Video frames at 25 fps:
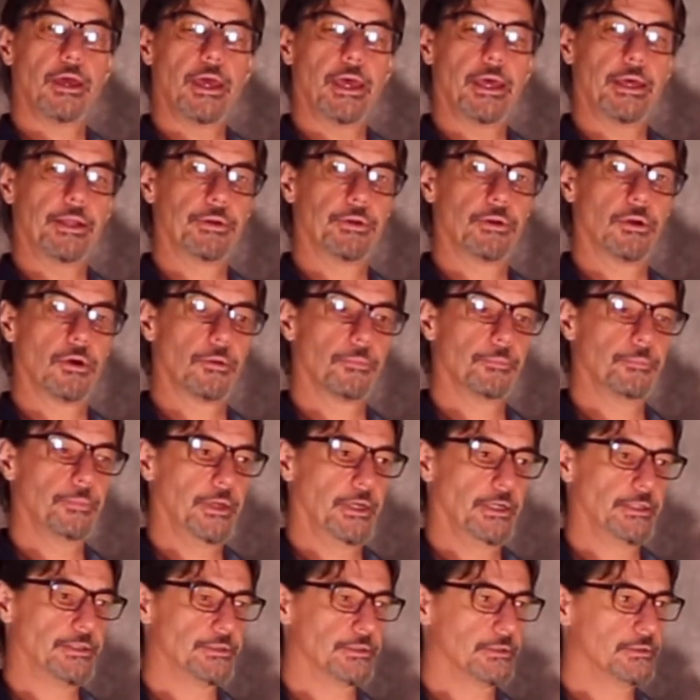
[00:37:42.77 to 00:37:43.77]
and our
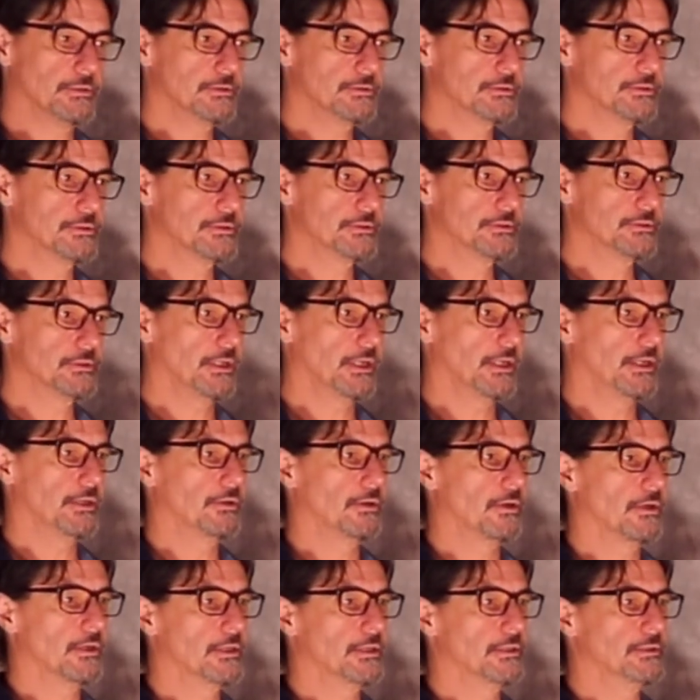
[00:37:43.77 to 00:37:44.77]
patience and
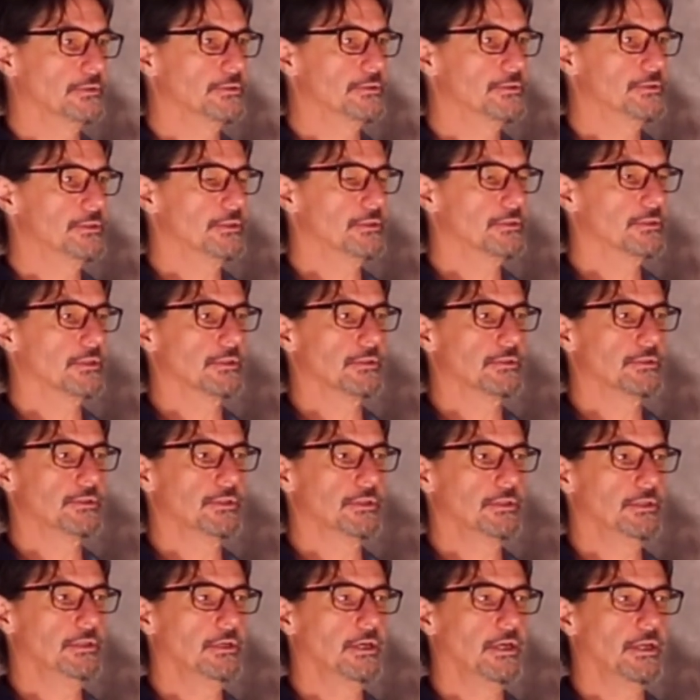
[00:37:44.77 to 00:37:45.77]
our
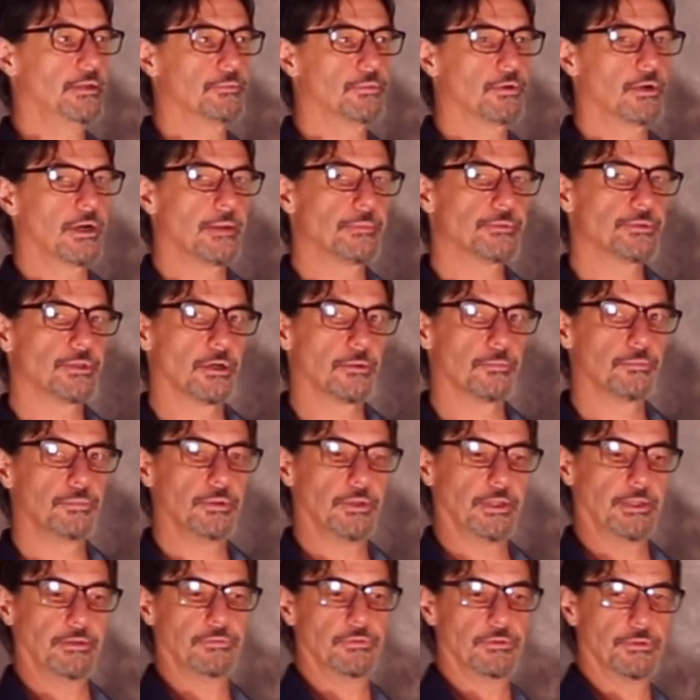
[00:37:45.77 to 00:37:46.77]
consistency and perhaps our
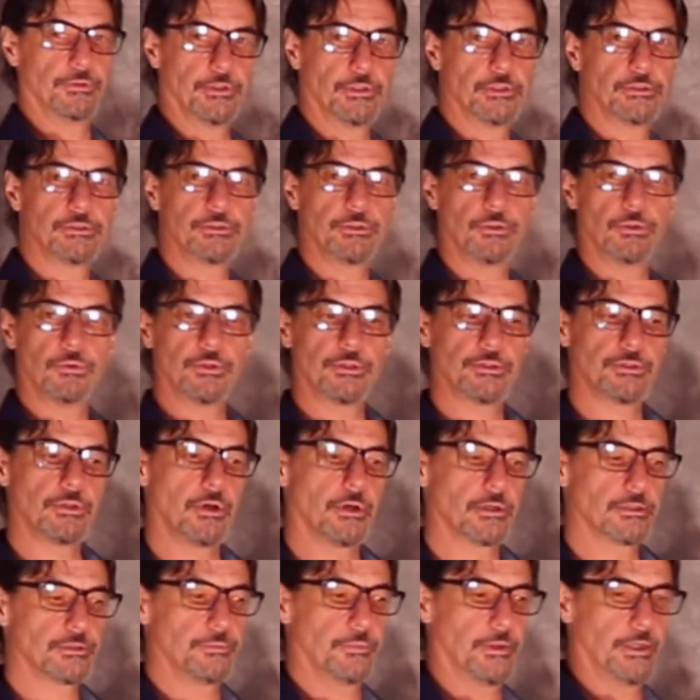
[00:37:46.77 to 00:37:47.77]
playfulness. This
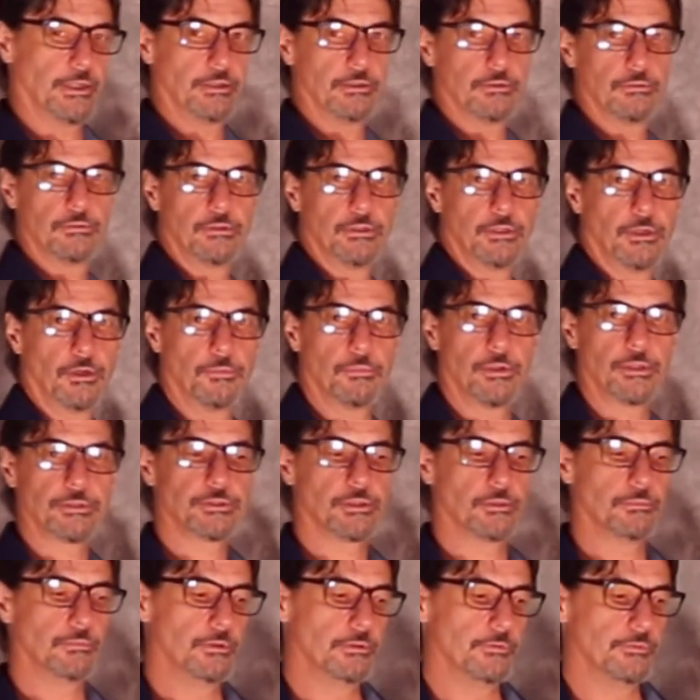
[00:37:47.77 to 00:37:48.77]
ox might,
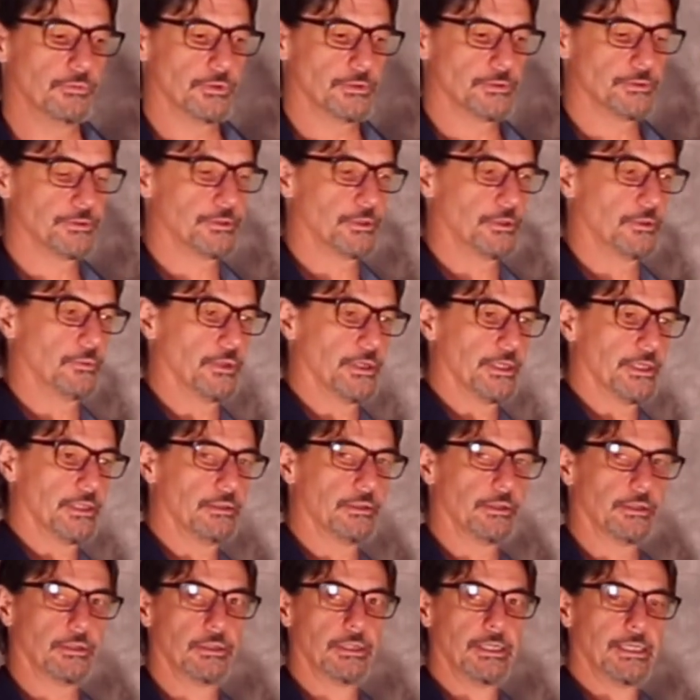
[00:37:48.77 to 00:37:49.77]
bust a move once in a
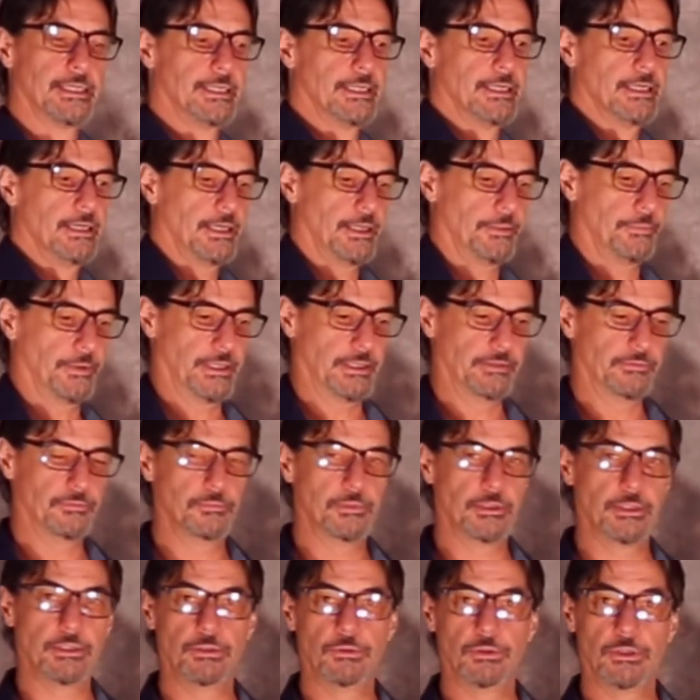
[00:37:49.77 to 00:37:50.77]
while. It might
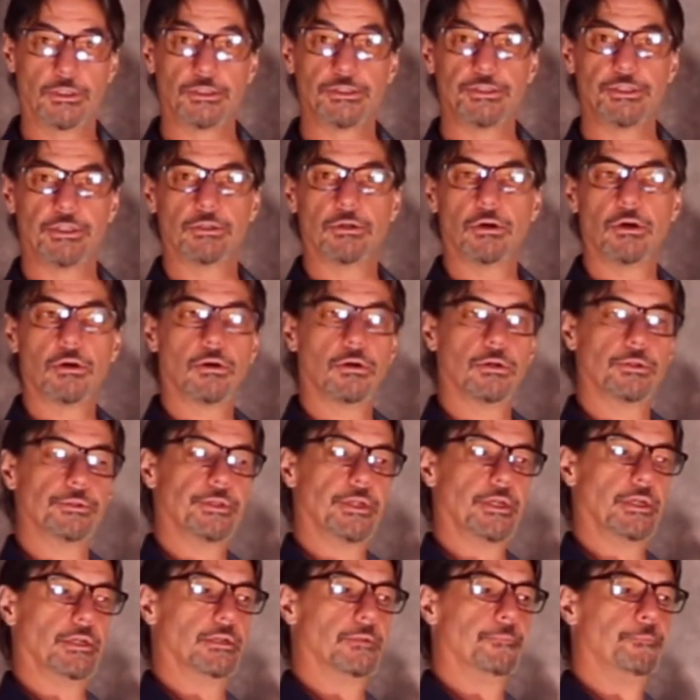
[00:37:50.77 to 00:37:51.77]
even be doing Qigong all
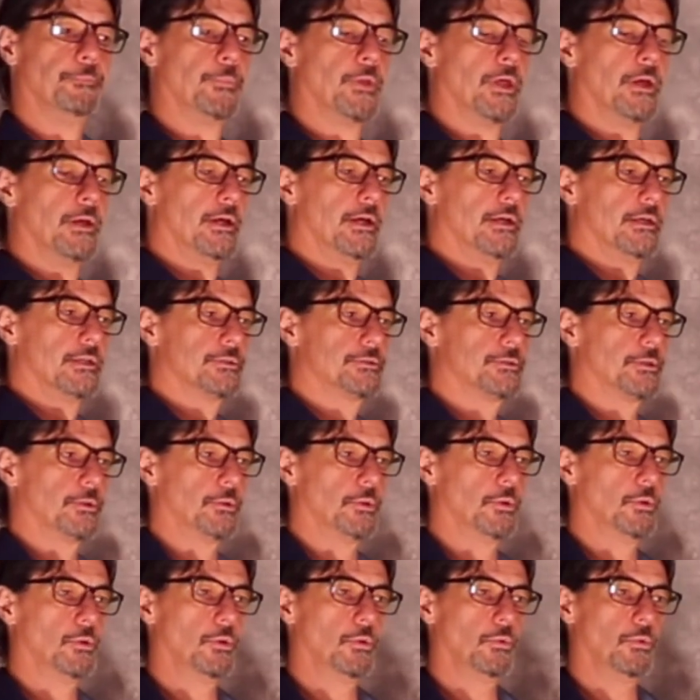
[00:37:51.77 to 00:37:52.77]
day.
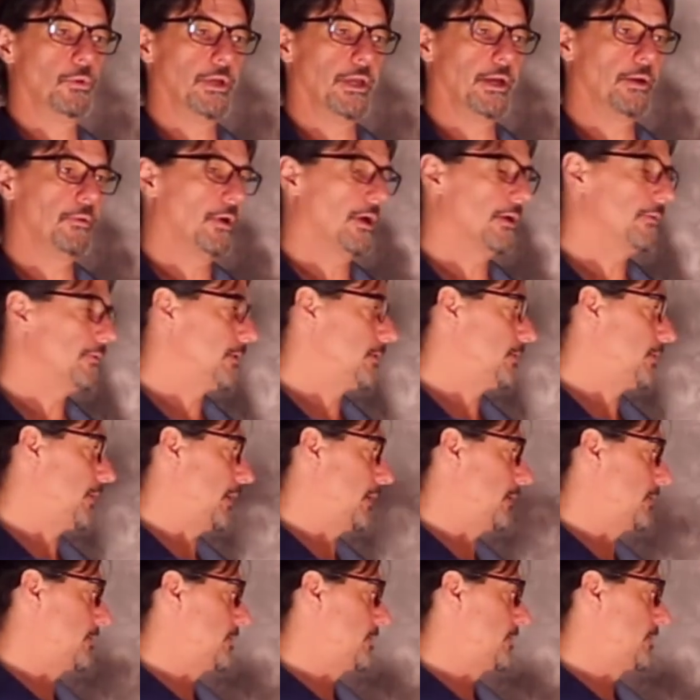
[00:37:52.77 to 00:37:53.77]
So we have a
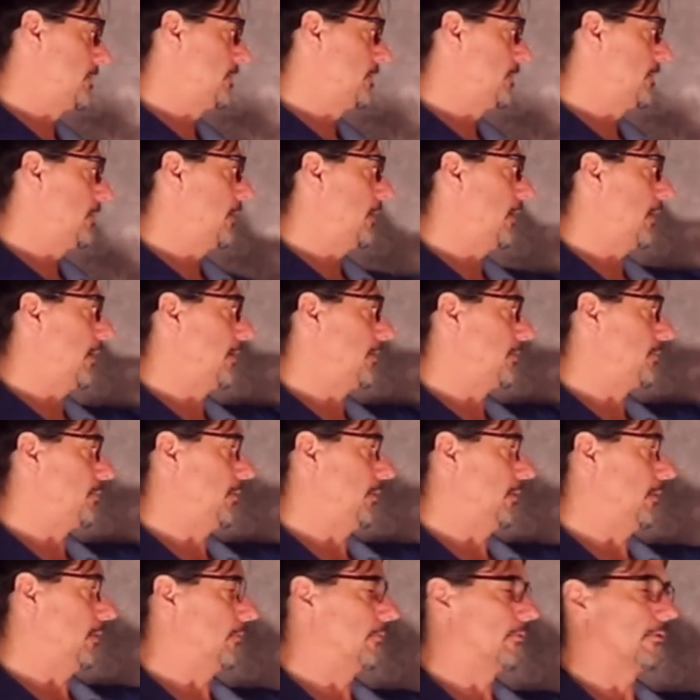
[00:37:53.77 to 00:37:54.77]
chance, as
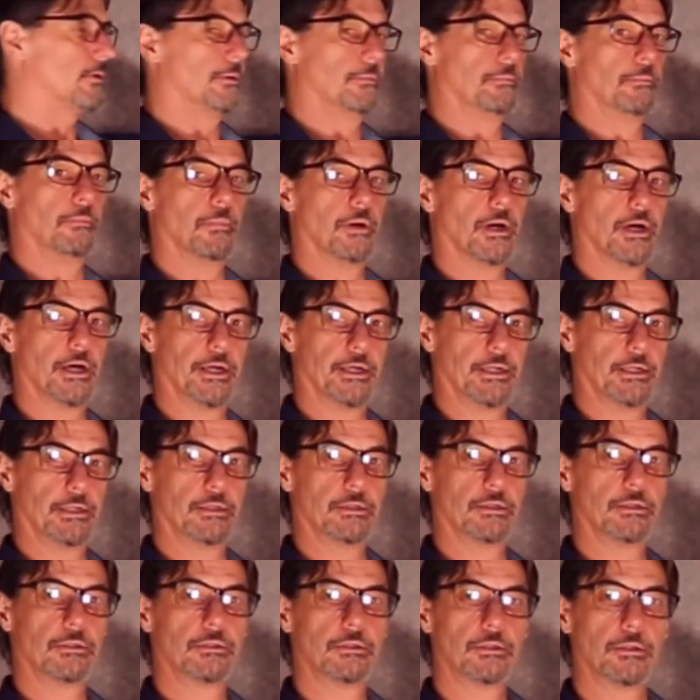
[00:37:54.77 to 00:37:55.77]
we go from
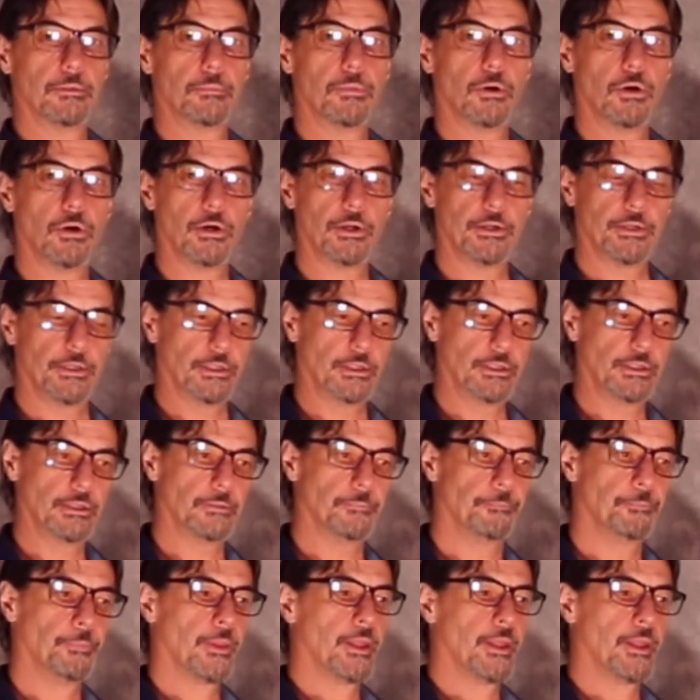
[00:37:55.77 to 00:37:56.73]
mind to body,